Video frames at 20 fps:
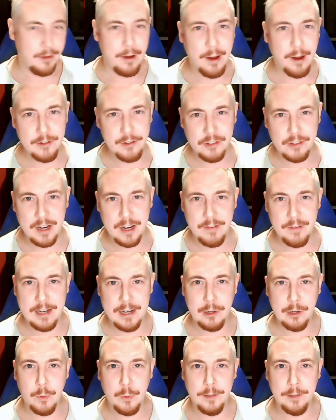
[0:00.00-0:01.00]
I just kind of had
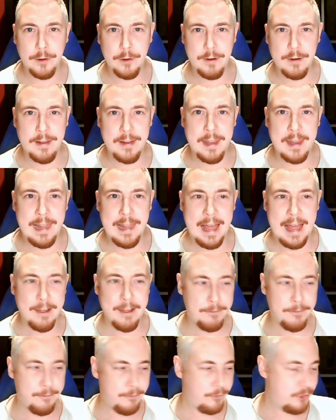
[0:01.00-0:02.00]
a quick look around and then
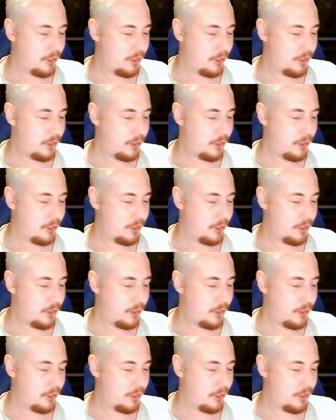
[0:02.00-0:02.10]
left.